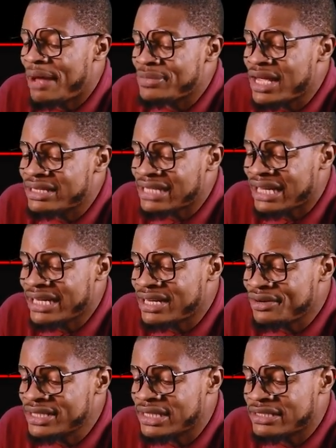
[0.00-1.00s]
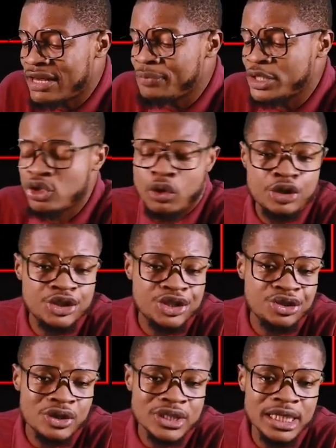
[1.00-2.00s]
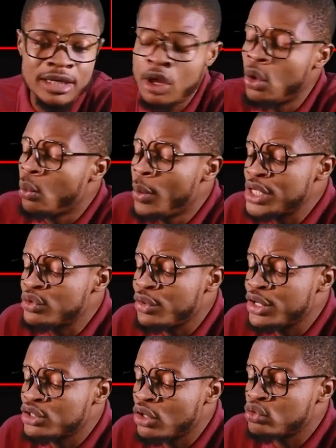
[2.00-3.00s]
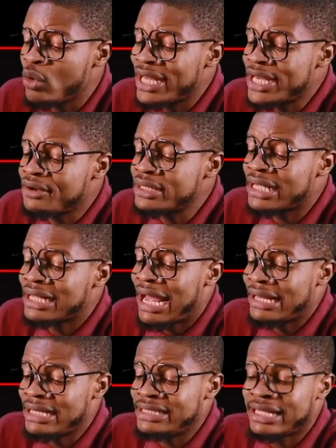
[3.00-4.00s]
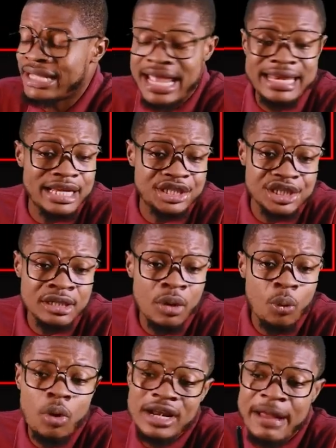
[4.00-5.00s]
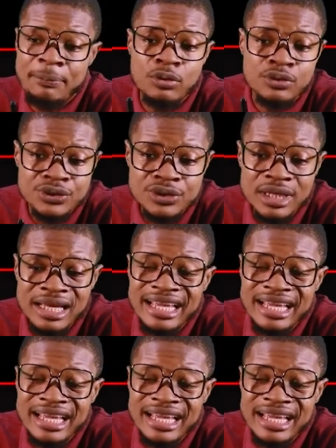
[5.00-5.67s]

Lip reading: there is an increase in temperature continuously, which will result to an increase in kinetic energy. What happens?